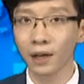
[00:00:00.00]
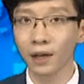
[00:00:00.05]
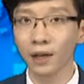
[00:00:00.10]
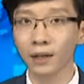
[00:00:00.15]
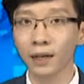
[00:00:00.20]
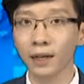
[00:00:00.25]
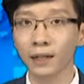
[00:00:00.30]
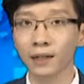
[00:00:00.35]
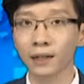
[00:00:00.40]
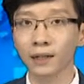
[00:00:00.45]

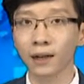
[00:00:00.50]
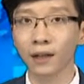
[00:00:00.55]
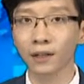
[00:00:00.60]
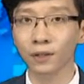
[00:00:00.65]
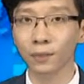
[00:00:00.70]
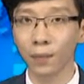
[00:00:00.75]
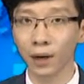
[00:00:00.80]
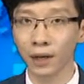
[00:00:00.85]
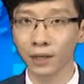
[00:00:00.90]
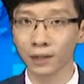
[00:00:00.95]
against
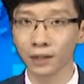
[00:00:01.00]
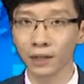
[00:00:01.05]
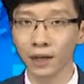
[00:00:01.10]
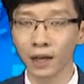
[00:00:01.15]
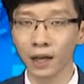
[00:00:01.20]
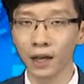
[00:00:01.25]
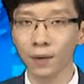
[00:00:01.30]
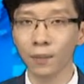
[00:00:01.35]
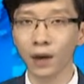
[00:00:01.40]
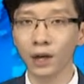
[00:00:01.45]
last month
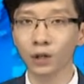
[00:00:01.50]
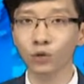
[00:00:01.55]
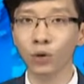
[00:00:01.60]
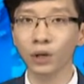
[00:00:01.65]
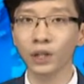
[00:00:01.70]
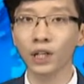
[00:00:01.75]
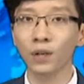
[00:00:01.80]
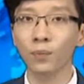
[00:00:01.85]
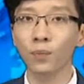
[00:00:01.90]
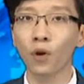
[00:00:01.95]
and by
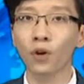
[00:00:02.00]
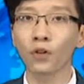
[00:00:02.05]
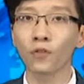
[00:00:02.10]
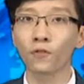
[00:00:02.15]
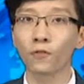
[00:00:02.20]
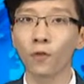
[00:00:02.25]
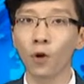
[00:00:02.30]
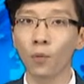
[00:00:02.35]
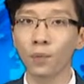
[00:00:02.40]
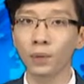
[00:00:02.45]

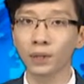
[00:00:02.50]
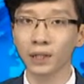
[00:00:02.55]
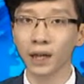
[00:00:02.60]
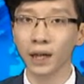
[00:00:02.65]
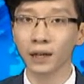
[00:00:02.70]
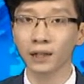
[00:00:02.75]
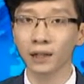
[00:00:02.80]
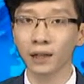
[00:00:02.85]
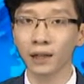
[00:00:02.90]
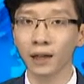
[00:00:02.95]

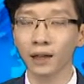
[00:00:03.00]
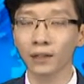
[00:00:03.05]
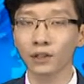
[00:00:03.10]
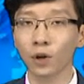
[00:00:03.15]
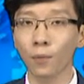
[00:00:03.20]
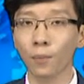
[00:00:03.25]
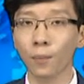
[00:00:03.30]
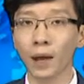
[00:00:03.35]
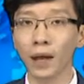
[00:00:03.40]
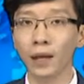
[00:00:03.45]
20.4% as
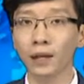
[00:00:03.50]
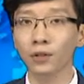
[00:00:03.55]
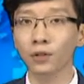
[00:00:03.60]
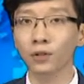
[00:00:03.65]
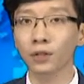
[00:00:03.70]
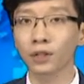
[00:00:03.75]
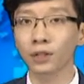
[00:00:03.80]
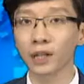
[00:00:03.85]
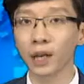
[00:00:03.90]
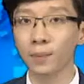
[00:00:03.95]
compared to
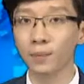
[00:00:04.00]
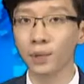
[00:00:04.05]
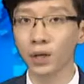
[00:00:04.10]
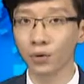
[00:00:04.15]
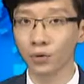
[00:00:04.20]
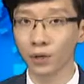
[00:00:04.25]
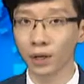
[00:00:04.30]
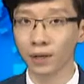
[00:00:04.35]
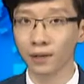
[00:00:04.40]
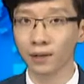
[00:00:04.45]
the same
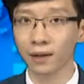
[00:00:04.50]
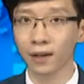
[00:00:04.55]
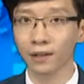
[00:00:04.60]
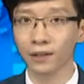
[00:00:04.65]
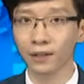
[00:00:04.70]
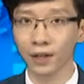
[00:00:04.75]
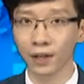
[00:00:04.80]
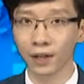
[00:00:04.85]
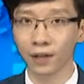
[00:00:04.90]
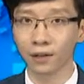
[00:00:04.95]
period
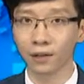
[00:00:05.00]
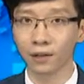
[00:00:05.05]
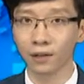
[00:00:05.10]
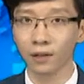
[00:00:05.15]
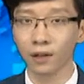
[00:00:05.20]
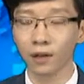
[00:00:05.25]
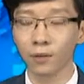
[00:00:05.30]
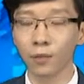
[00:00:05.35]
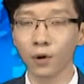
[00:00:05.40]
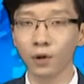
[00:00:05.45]
last year.
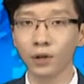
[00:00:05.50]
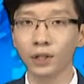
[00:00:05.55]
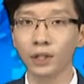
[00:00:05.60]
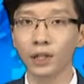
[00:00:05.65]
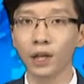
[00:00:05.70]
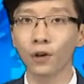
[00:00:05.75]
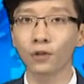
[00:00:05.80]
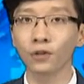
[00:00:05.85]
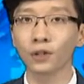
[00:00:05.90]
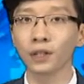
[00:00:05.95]
More
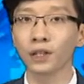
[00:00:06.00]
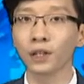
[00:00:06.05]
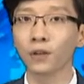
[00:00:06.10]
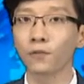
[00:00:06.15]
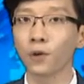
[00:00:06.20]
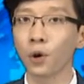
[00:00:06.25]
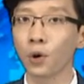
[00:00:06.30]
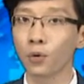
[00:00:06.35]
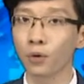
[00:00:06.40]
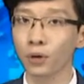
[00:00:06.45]
details in the
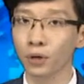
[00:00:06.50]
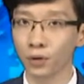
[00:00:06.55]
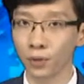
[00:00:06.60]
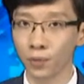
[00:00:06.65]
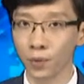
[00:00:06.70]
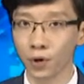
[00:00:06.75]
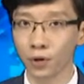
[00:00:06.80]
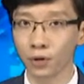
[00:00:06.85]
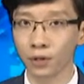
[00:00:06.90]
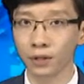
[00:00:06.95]
following
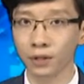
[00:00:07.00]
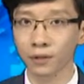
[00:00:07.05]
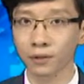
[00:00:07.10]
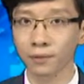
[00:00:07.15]
report.